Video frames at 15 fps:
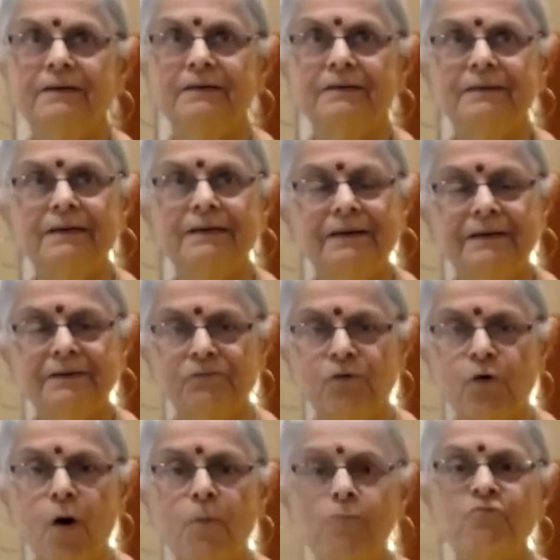A
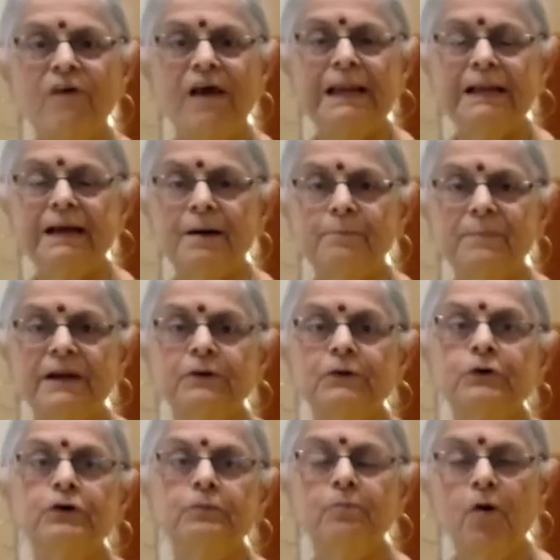warm welcome and
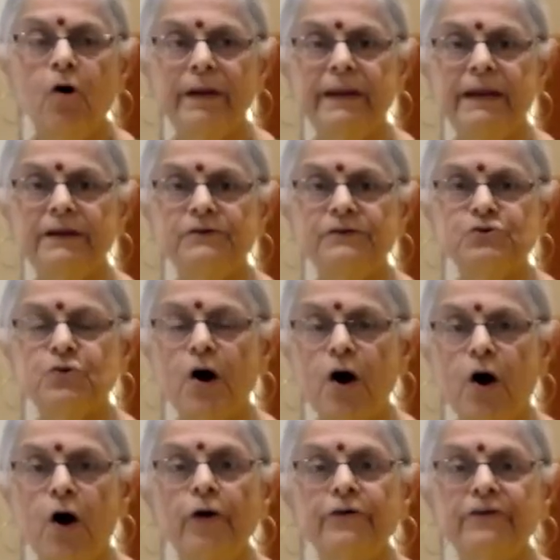good morning to
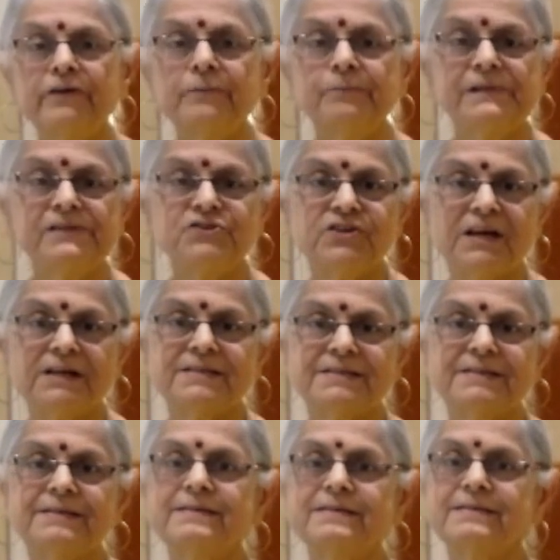our Honorable
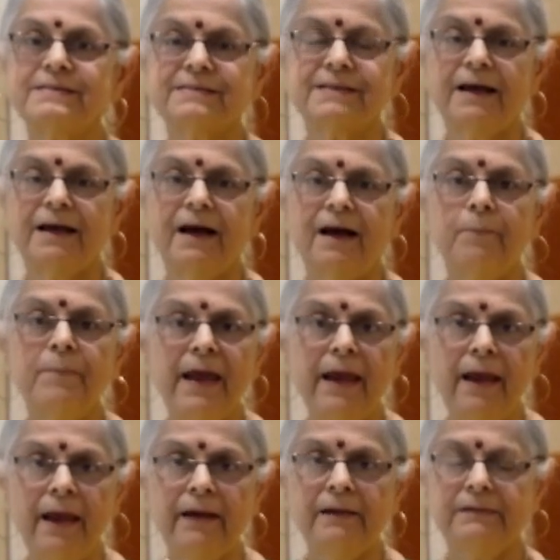Justice
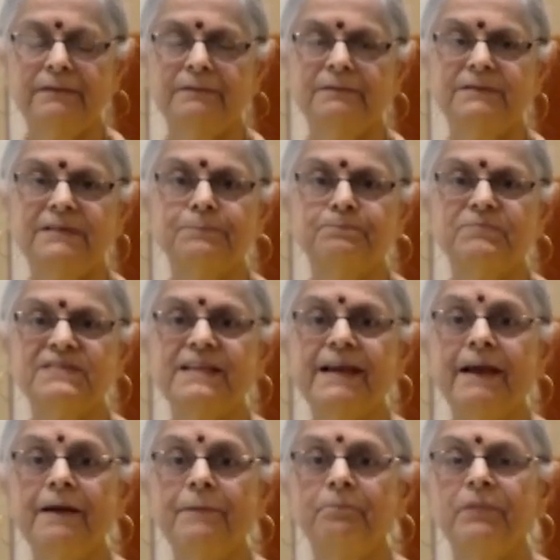Abhay
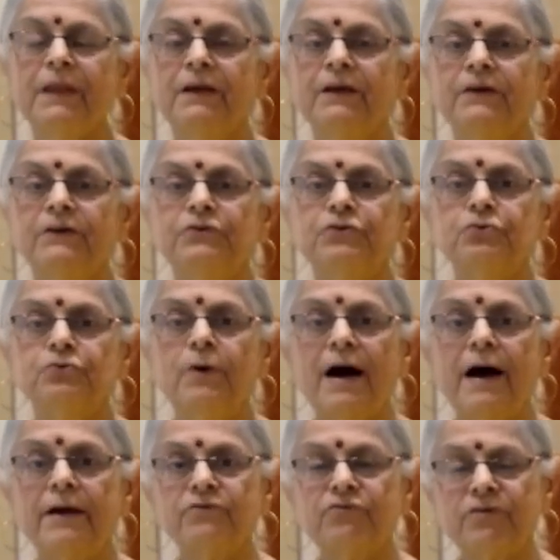Tipse, to
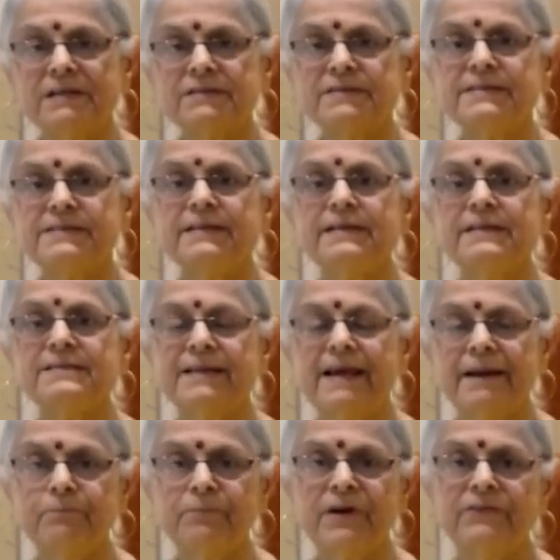our trustees
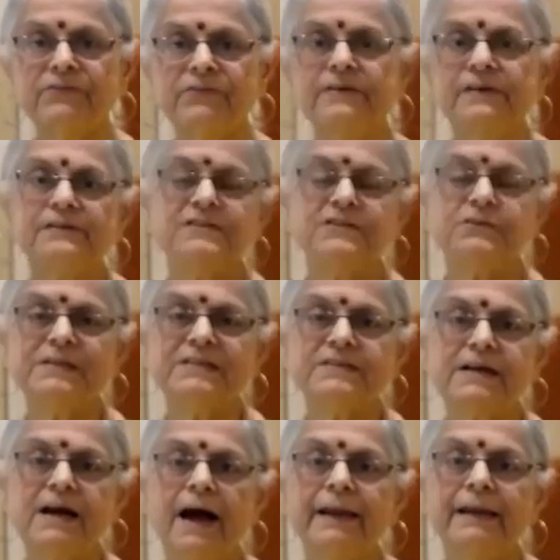and presidents,
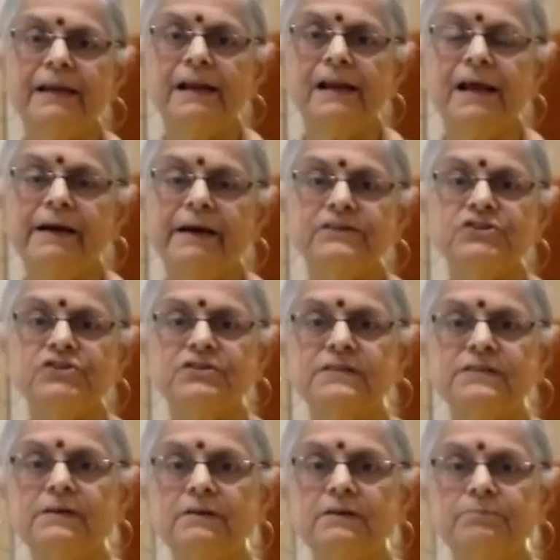Mr. Anil Harish
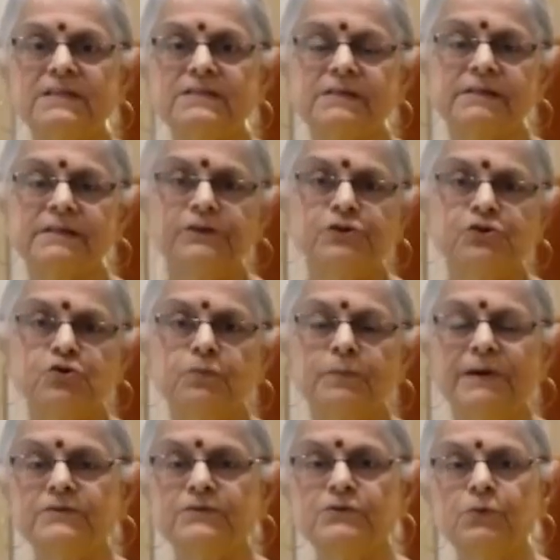sir, Mr.
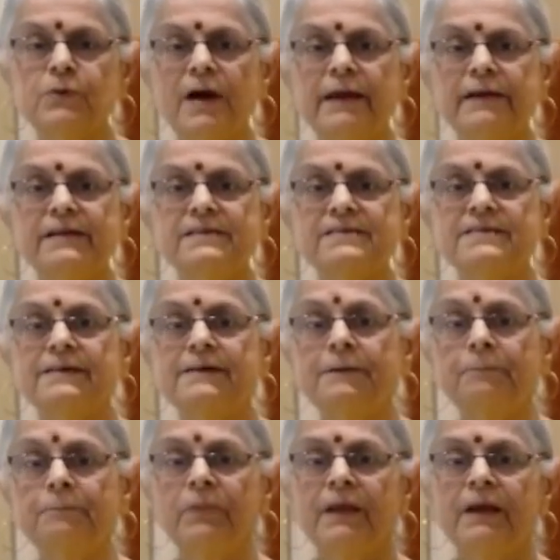Kishuman Sukhani
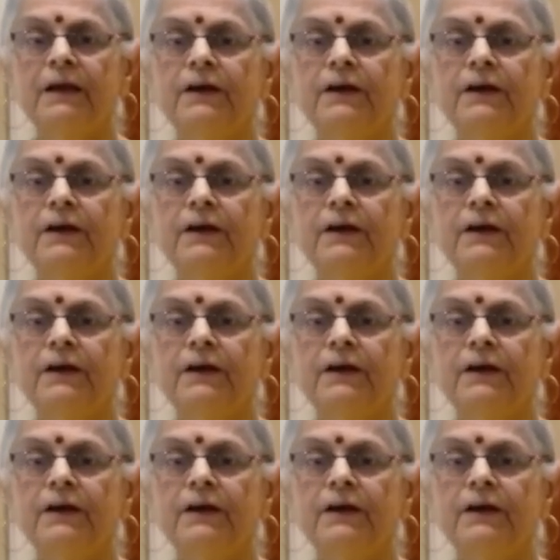sir,